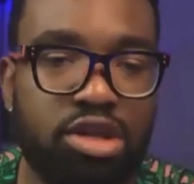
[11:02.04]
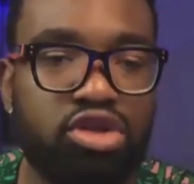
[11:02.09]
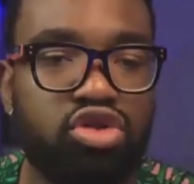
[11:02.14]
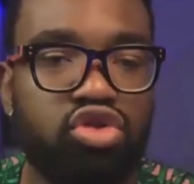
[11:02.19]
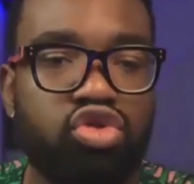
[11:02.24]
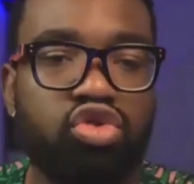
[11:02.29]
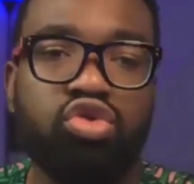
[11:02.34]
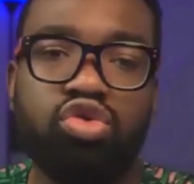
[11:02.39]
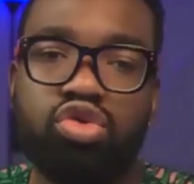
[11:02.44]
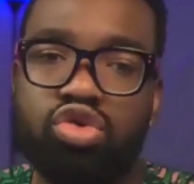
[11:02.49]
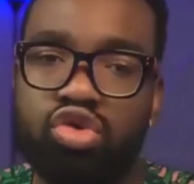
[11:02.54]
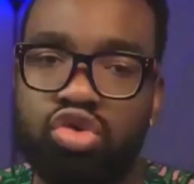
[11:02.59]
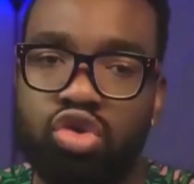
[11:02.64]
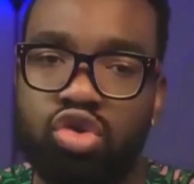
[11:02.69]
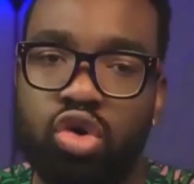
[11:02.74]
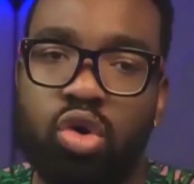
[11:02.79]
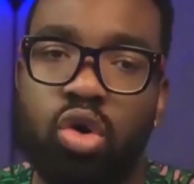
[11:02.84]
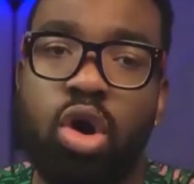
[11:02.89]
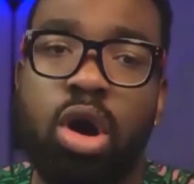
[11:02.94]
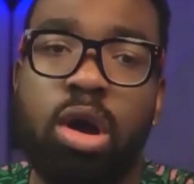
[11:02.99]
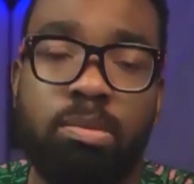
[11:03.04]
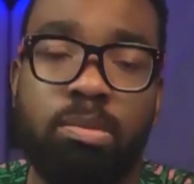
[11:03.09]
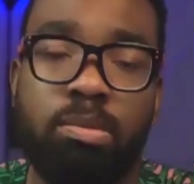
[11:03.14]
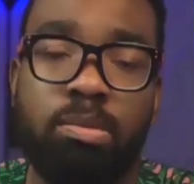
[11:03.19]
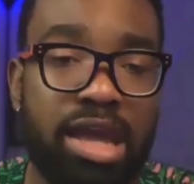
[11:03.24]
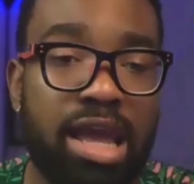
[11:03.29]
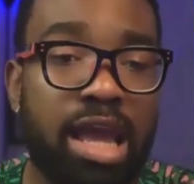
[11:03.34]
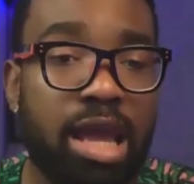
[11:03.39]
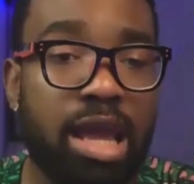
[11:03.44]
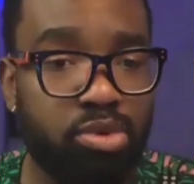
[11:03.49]
to, be
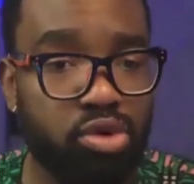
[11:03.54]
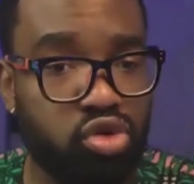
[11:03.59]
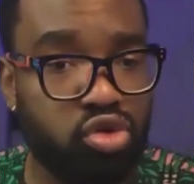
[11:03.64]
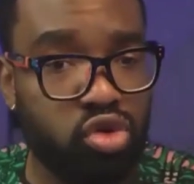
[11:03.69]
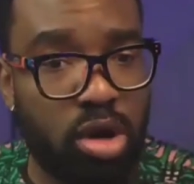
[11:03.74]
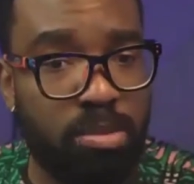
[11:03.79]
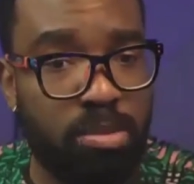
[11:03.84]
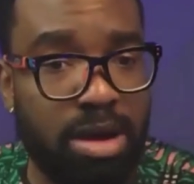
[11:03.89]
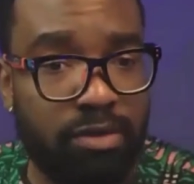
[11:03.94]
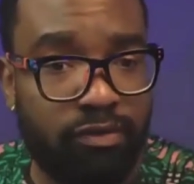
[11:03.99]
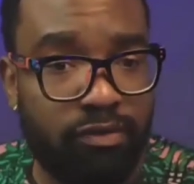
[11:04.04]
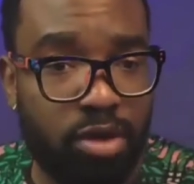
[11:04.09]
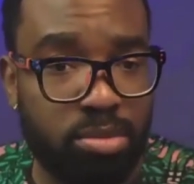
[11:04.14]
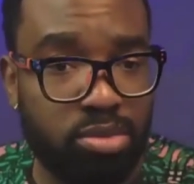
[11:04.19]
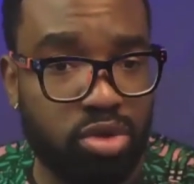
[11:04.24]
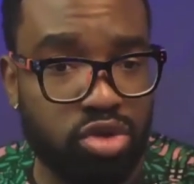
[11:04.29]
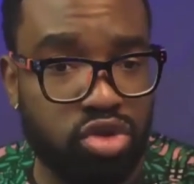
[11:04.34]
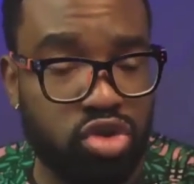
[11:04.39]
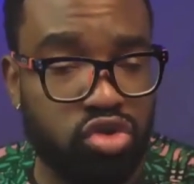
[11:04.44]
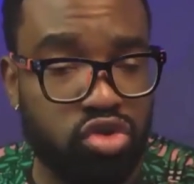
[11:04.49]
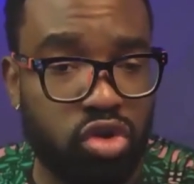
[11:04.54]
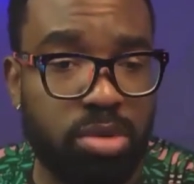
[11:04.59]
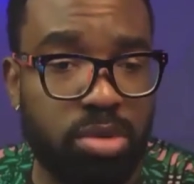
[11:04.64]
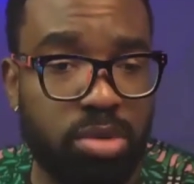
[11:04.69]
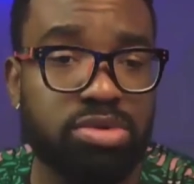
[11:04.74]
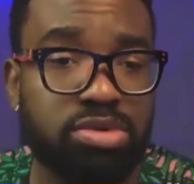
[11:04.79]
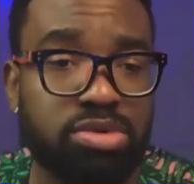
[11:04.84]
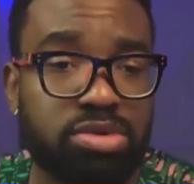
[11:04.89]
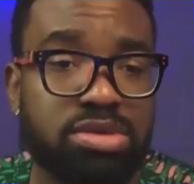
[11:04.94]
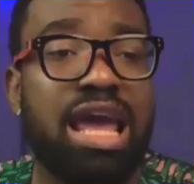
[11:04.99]
able to come out from those troubles.
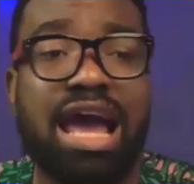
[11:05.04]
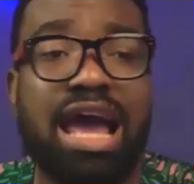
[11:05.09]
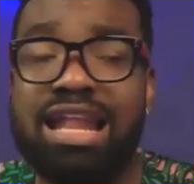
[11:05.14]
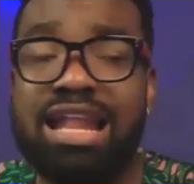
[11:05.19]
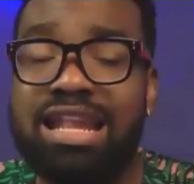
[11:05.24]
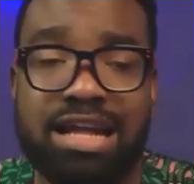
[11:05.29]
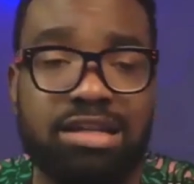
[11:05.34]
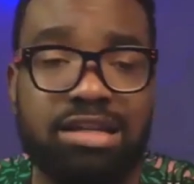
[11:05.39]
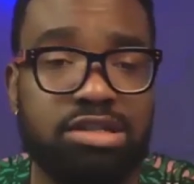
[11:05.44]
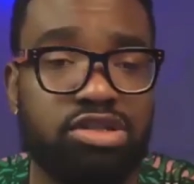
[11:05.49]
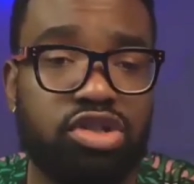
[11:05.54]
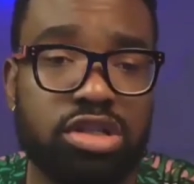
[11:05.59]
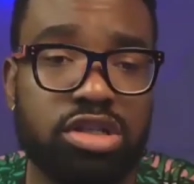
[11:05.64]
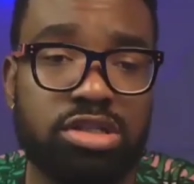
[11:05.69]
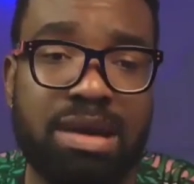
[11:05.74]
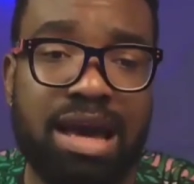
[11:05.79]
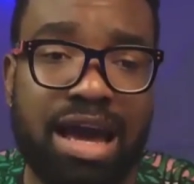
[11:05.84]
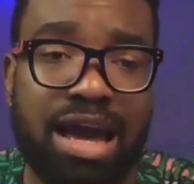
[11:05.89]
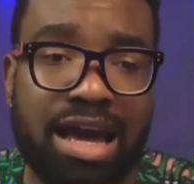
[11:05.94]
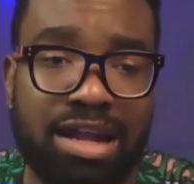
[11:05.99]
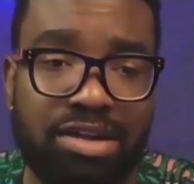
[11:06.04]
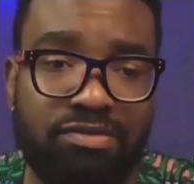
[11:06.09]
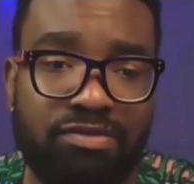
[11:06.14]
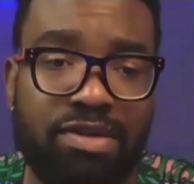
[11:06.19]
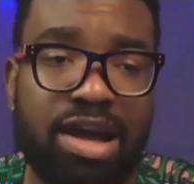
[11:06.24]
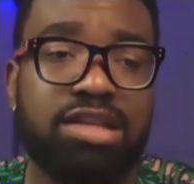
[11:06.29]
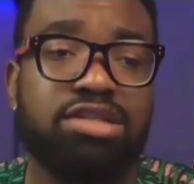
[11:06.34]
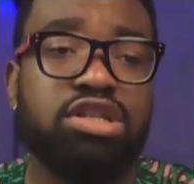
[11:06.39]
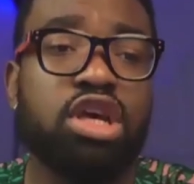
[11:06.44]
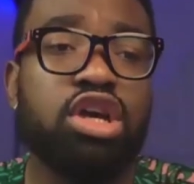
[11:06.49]
And that is just my advice.
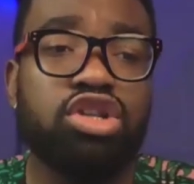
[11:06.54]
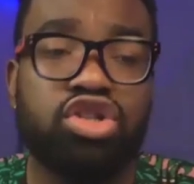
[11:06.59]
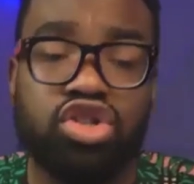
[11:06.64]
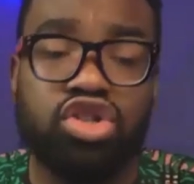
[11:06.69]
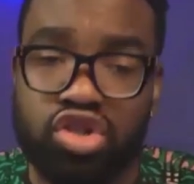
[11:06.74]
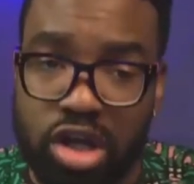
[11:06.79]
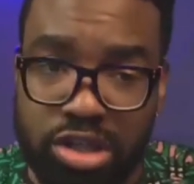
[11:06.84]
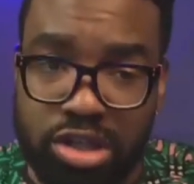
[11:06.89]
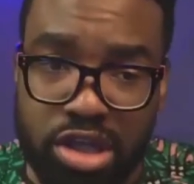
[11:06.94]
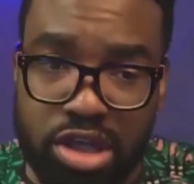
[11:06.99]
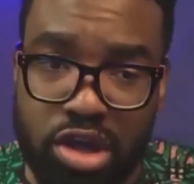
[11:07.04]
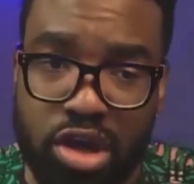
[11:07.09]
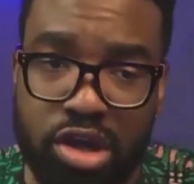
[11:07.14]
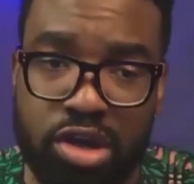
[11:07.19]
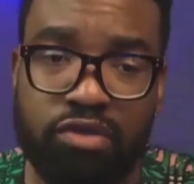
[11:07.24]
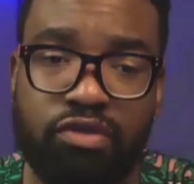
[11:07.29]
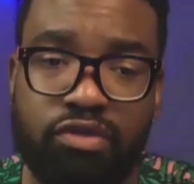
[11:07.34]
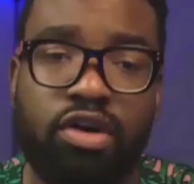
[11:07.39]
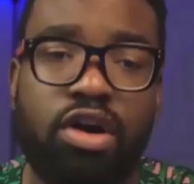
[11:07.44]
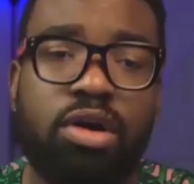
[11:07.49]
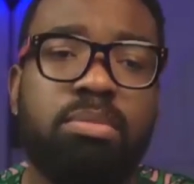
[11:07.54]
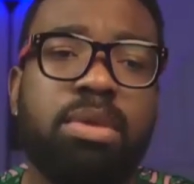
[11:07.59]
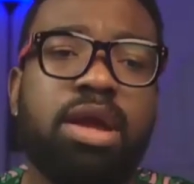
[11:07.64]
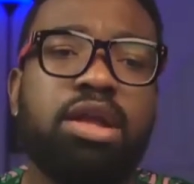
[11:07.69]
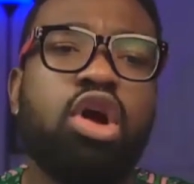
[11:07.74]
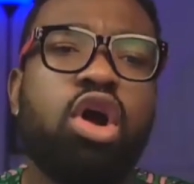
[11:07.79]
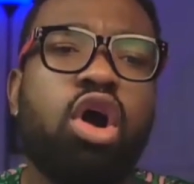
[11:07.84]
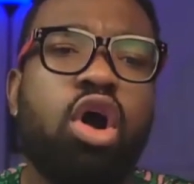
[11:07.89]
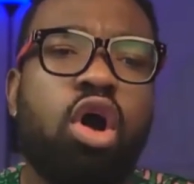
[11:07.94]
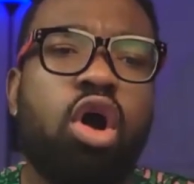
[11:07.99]
Study your environment.
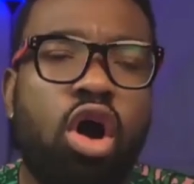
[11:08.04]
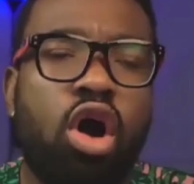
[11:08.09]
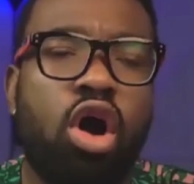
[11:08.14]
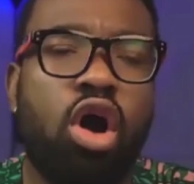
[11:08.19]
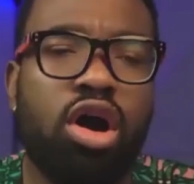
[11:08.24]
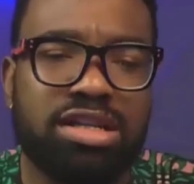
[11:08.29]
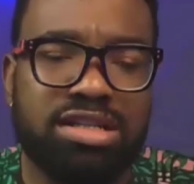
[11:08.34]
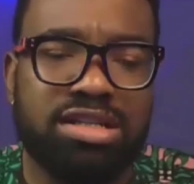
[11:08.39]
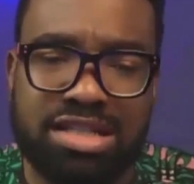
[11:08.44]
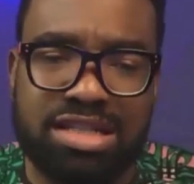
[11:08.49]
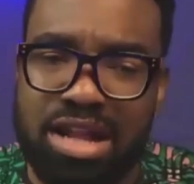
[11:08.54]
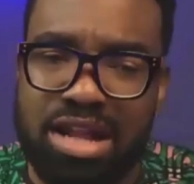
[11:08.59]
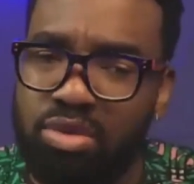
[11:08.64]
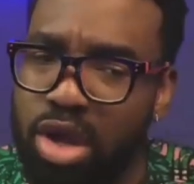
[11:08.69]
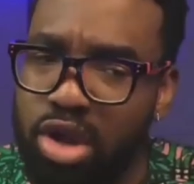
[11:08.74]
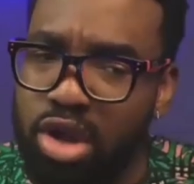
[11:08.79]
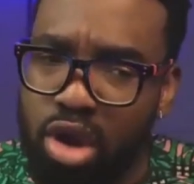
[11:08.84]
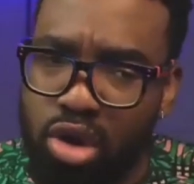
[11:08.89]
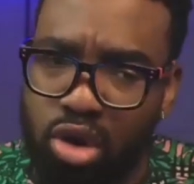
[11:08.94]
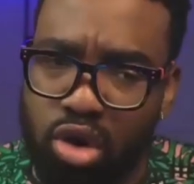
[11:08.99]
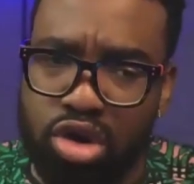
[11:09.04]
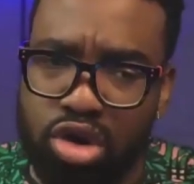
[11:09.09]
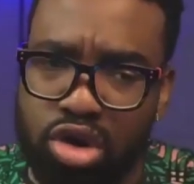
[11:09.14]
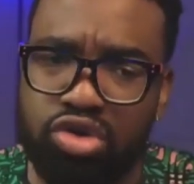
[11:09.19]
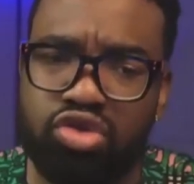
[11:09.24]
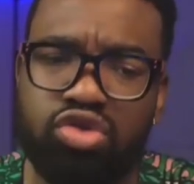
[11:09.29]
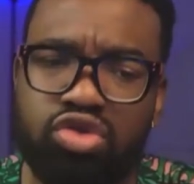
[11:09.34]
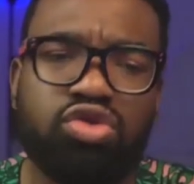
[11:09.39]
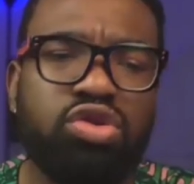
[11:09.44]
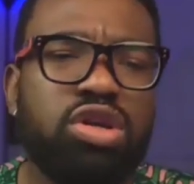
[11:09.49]
Understand where you're going to.
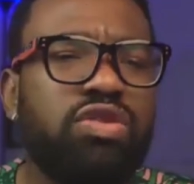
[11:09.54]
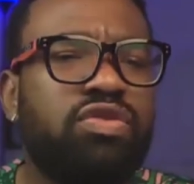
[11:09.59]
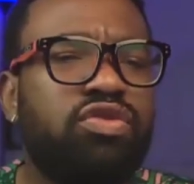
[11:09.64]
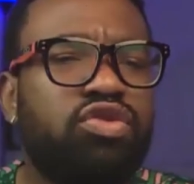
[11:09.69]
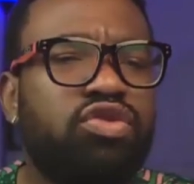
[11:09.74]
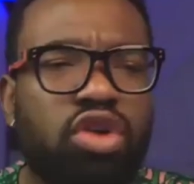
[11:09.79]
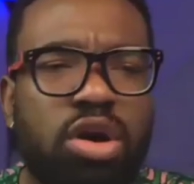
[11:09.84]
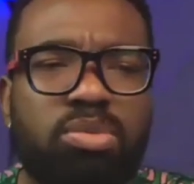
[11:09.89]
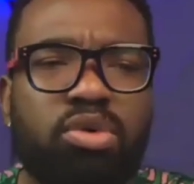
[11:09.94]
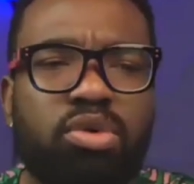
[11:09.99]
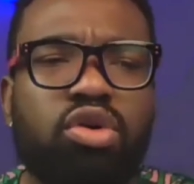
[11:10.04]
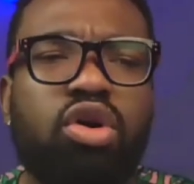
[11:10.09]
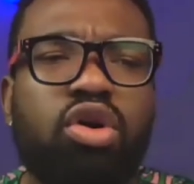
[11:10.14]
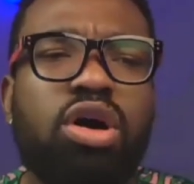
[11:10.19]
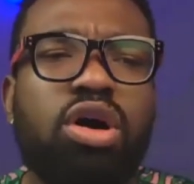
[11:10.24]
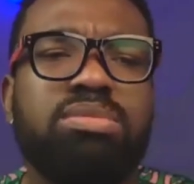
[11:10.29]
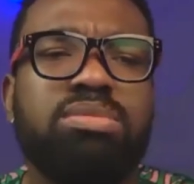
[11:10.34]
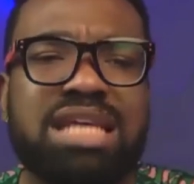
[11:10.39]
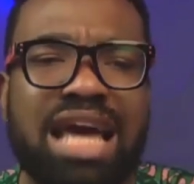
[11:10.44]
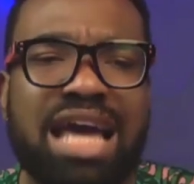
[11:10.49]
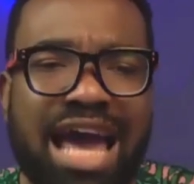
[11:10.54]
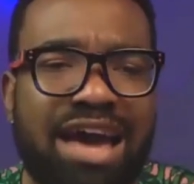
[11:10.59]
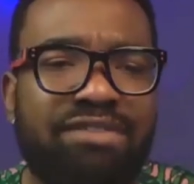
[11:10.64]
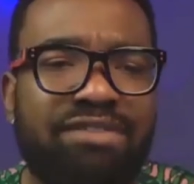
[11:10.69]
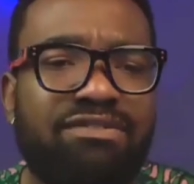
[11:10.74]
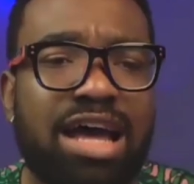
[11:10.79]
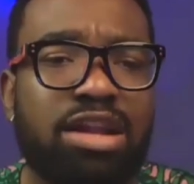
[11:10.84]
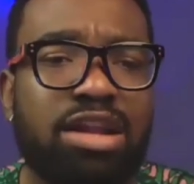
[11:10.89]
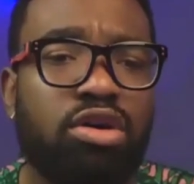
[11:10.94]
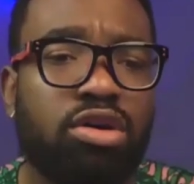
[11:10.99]
If trouble comes, have an
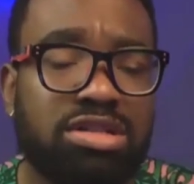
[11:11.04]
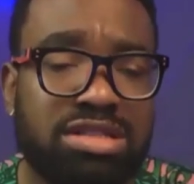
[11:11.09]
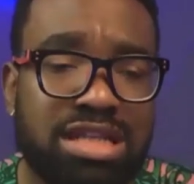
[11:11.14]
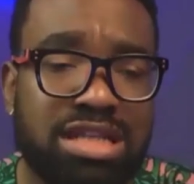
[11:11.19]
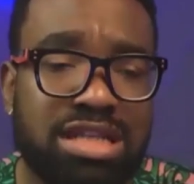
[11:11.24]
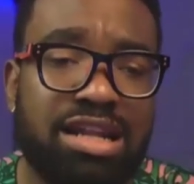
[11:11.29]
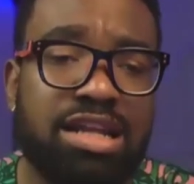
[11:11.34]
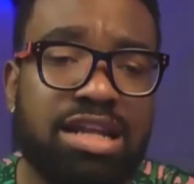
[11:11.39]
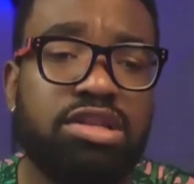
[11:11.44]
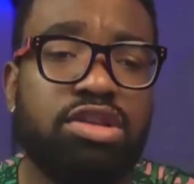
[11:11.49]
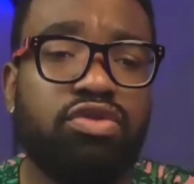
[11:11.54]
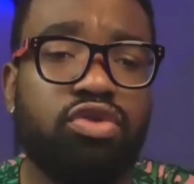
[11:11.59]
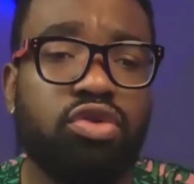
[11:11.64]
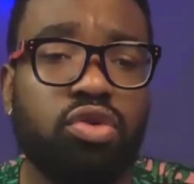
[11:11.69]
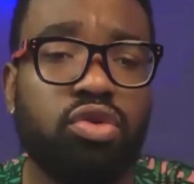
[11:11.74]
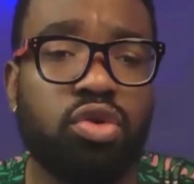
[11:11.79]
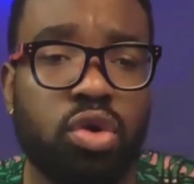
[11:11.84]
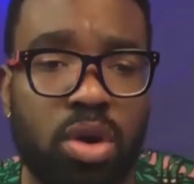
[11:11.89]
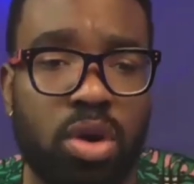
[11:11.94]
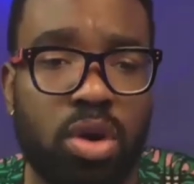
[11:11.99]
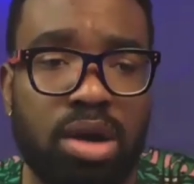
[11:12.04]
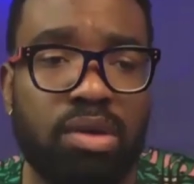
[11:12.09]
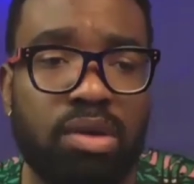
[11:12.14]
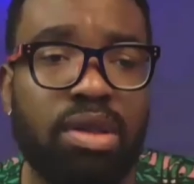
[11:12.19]
alternative to go out.